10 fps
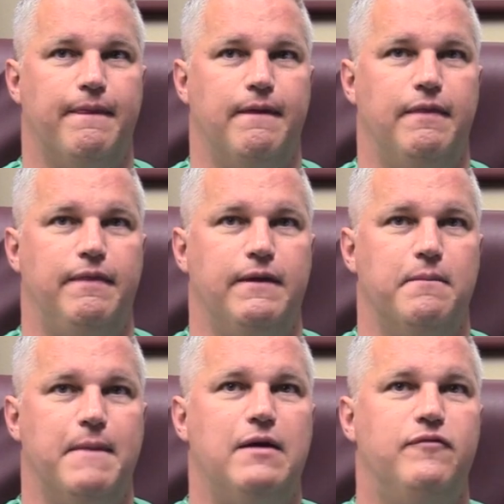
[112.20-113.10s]
the, the
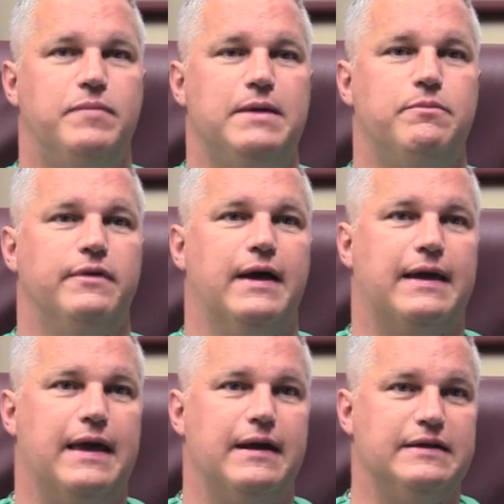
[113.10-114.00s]
amount of people
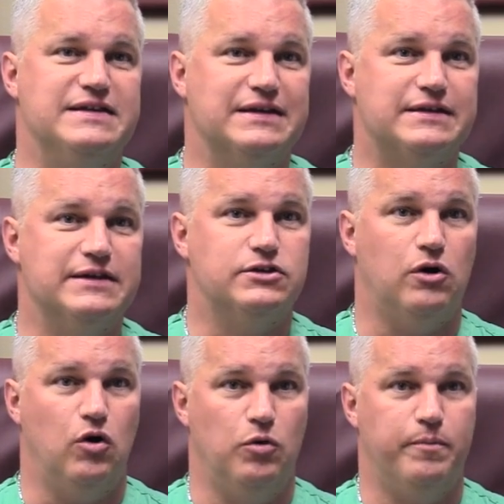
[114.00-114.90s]
that get addicted
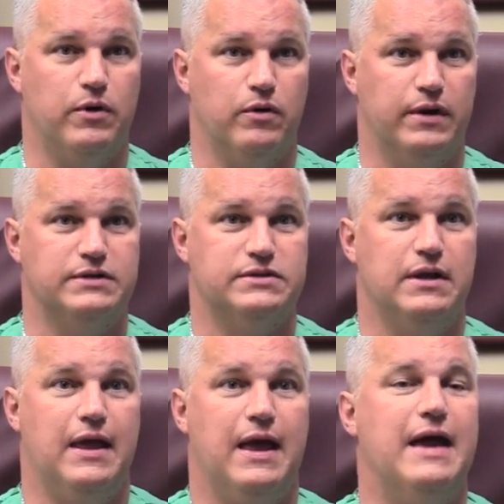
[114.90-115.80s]
to opioids
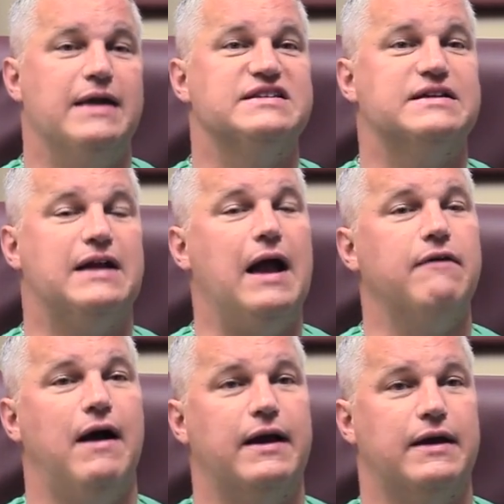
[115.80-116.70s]
has
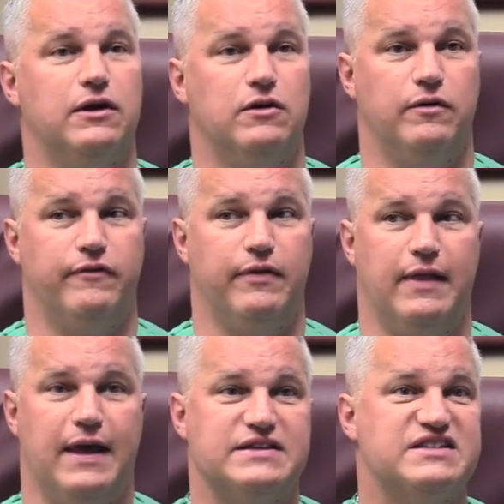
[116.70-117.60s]
skyrocketed over the
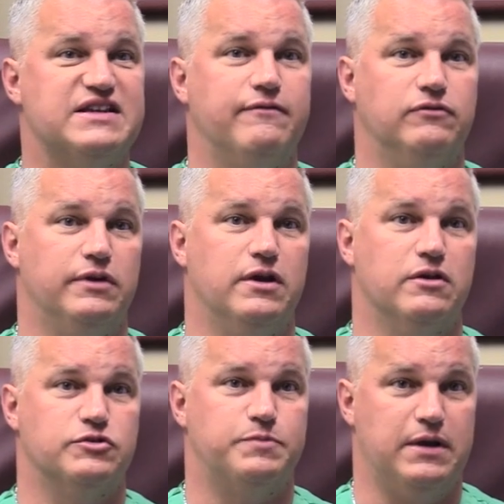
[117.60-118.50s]
last several
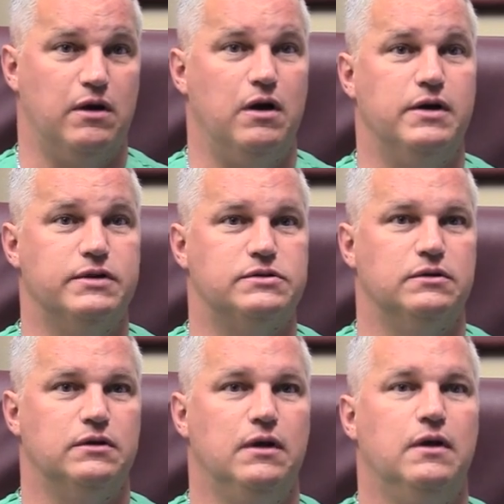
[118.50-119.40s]
years because
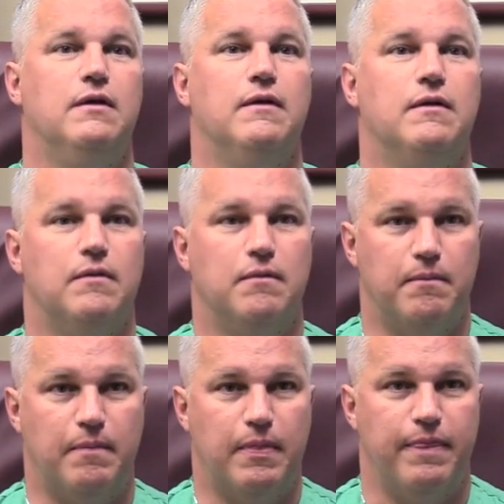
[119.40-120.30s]

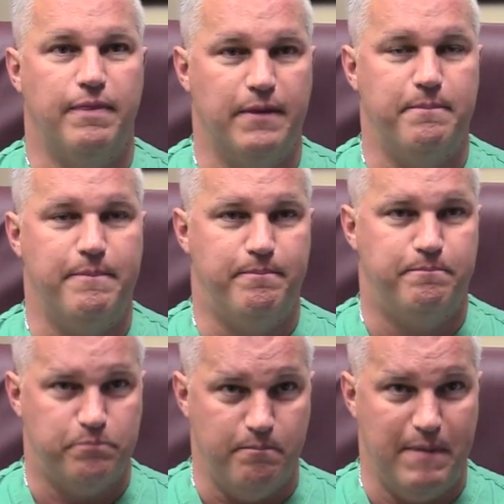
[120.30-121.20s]
the
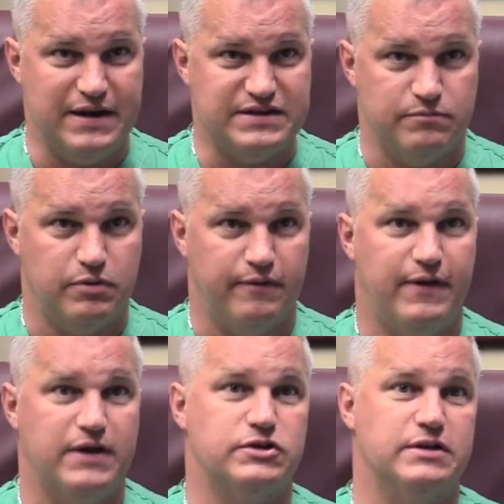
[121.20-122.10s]
medicine
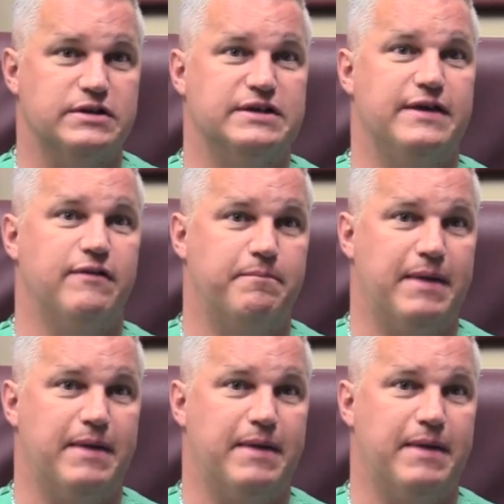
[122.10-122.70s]
profession is giving